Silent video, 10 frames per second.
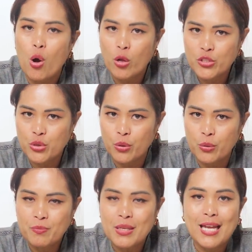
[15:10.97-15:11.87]

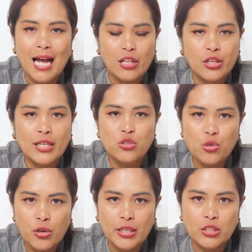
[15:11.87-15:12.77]
Also, calculate
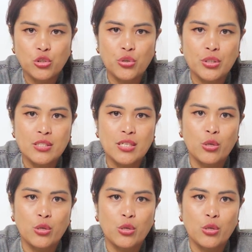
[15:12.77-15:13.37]
storage units